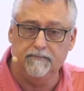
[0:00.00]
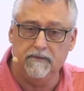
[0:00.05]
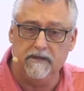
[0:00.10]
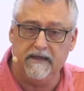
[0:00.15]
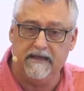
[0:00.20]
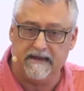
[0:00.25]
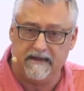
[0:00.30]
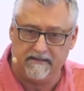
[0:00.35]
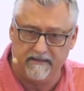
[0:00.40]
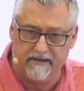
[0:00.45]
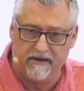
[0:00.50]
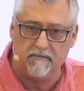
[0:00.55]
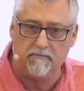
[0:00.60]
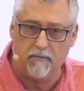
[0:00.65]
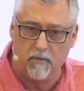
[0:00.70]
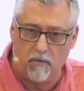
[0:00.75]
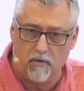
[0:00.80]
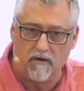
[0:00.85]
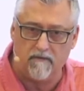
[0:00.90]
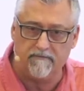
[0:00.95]
You get a little
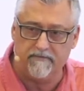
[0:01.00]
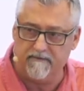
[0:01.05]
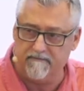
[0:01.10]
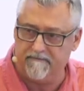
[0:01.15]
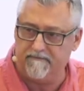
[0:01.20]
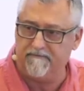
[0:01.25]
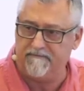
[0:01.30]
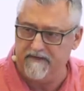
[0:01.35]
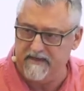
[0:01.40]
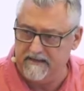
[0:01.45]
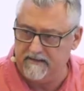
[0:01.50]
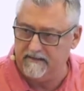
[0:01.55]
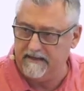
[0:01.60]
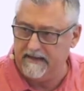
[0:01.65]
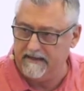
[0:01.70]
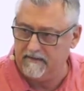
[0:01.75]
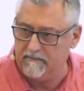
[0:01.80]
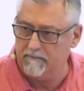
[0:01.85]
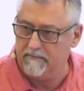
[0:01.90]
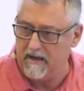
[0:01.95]
more of the
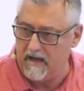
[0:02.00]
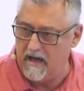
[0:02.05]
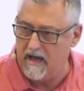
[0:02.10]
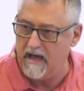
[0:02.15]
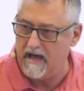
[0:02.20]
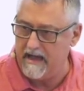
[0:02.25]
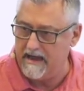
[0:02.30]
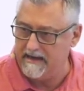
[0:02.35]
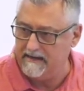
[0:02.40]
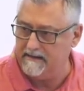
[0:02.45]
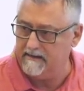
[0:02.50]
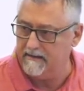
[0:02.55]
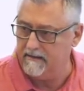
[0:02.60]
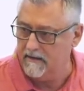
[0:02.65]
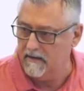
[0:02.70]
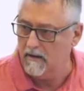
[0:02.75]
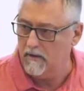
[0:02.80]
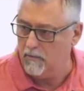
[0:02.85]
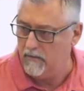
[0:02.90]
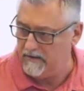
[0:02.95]
feeling behind
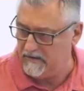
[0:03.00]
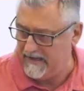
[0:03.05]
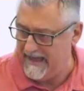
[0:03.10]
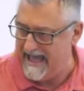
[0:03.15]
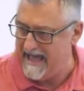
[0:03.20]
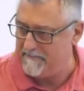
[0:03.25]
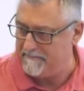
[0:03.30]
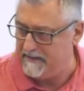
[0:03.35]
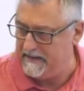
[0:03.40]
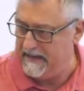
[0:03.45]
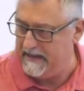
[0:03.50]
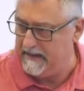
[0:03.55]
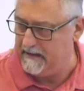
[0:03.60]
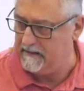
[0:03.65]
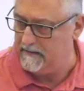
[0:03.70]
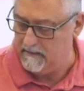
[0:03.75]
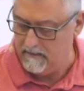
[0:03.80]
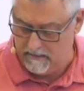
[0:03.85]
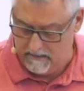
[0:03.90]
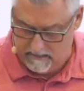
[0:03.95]
what's happening.
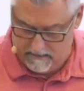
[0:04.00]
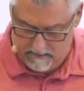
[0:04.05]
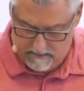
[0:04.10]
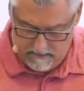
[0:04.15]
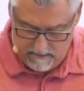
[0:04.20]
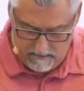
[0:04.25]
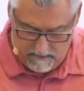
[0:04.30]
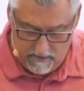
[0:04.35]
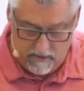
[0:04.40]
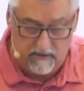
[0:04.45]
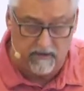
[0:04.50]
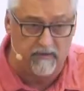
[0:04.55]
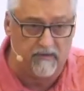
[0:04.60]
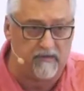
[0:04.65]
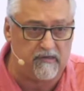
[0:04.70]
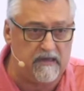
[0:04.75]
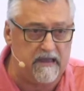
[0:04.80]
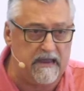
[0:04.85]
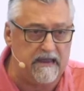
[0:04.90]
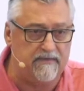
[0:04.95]
You can
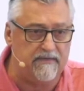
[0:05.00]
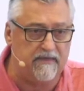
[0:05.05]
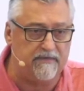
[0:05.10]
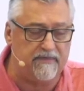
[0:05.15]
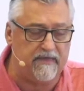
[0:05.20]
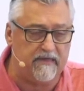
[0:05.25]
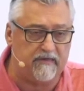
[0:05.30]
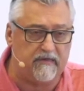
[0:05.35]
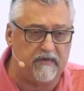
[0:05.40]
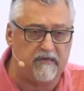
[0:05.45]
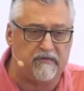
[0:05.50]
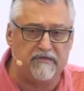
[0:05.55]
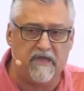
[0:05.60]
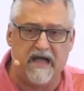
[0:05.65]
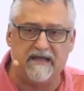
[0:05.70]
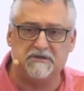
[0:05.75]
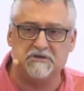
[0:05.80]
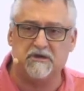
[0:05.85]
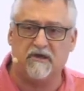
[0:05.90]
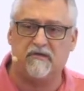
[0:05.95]
see that this is
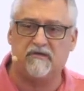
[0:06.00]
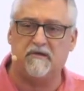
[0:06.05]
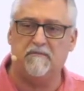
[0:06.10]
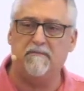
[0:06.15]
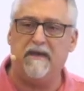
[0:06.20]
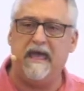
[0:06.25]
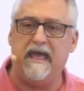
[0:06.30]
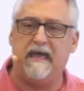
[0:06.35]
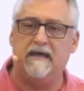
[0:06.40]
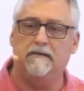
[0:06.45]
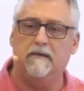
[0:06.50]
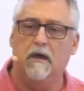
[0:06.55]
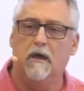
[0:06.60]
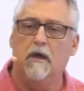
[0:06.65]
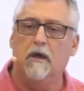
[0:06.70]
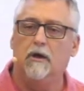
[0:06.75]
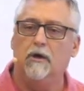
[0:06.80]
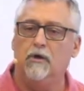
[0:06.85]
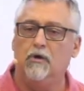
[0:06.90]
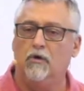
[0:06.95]
not just a man
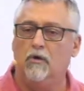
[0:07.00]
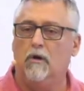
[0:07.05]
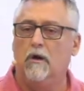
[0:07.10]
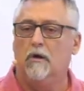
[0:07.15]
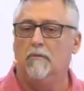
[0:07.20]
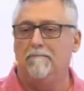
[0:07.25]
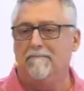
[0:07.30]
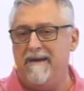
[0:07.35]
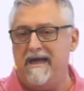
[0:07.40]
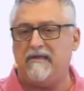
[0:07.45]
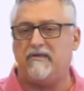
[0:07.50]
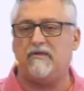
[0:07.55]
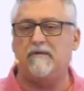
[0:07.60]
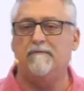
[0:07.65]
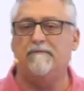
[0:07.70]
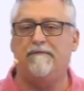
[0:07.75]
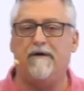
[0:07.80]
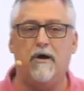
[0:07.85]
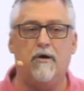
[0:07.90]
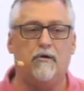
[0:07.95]
who met
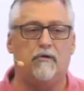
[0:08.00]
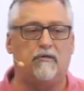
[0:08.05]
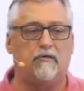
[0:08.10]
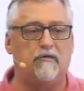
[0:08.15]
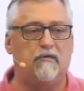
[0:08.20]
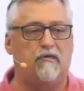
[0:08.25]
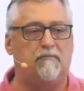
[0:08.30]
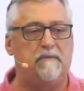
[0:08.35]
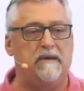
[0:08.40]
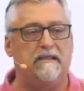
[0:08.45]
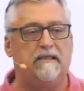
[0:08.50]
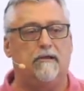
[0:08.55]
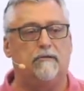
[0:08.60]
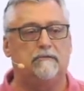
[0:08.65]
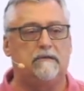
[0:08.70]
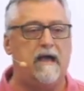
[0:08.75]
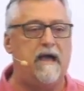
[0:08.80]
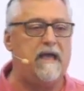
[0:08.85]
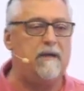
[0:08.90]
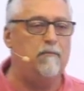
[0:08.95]
some folks and spent a little
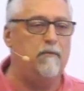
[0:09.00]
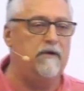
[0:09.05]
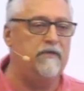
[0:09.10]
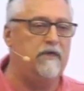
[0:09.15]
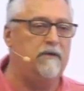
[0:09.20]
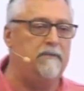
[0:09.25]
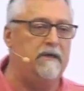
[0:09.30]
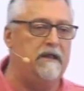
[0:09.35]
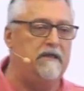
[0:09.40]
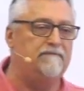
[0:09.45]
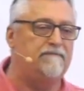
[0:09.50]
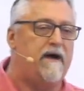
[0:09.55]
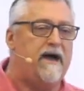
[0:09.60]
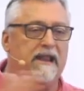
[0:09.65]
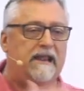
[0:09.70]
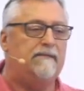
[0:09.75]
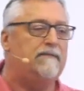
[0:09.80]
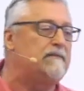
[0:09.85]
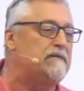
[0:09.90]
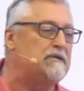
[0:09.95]
time with them and
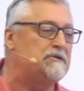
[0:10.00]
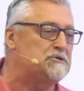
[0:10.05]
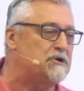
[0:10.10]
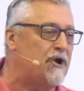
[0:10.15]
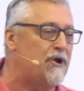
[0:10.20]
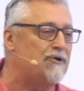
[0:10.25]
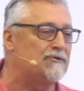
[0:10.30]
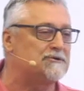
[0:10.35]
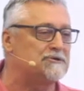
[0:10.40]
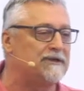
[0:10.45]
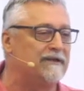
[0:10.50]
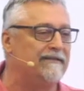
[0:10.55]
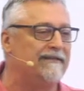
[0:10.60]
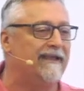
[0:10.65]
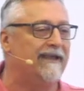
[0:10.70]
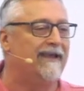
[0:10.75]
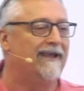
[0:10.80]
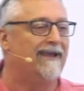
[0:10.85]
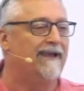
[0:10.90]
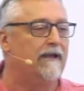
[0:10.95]
invited them to church and
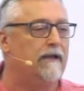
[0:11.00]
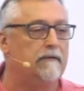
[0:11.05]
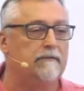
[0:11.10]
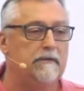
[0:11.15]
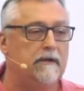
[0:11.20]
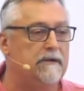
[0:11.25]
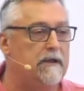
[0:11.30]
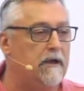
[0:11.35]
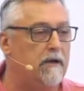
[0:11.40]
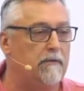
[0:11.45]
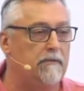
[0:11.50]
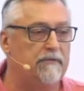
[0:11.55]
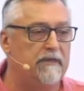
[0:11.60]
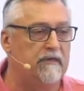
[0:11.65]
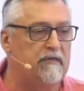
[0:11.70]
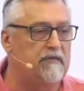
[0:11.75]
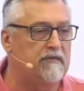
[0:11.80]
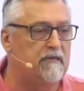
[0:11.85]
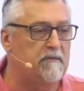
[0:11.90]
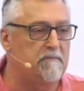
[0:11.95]
no, no.
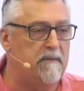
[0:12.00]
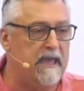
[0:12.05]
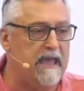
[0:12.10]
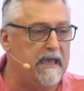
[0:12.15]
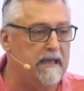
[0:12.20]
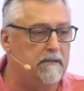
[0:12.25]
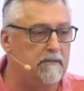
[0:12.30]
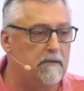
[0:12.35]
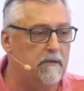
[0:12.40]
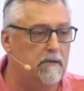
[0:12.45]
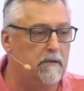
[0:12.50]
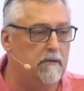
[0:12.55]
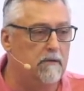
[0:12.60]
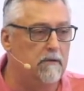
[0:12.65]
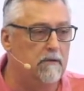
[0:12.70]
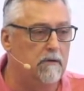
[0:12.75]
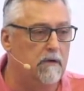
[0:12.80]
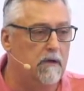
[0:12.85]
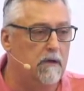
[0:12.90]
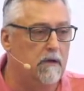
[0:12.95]
This is a man
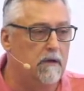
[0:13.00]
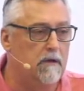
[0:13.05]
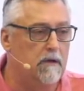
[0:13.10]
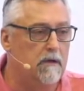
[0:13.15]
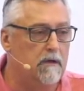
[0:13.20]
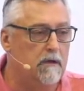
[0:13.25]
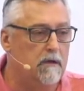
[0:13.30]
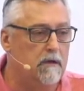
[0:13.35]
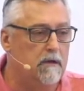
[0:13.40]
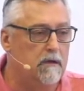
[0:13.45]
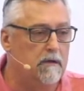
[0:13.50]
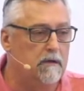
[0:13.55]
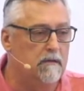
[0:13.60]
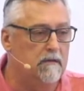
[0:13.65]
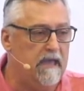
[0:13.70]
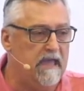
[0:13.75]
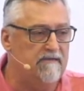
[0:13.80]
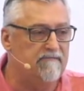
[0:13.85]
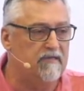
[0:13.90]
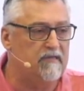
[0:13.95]
who
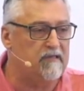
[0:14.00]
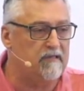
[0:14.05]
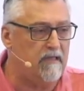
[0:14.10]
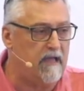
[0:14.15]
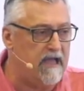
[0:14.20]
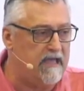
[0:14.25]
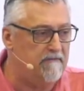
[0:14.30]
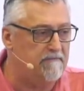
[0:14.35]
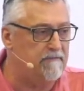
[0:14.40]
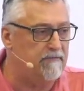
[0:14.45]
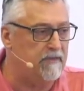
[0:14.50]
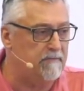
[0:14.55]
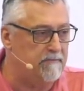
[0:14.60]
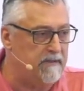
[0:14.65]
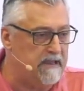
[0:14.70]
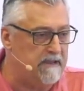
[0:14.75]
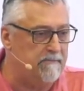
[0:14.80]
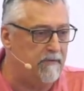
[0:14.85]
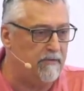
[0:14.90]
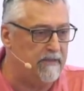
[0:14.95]
gave his life for the
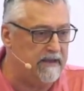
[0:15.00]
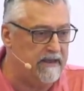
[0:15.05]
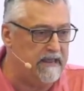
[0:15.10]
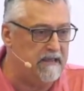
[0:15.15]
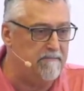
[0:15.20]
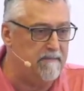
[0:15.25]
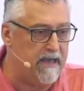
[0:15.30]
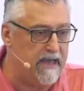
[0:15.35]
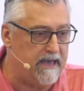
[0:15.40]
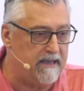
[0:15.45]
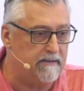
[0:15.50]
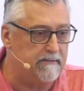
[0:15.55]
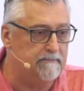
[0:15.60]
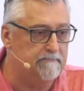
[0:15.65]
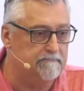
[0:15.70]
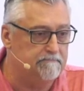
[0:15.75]
people that he met,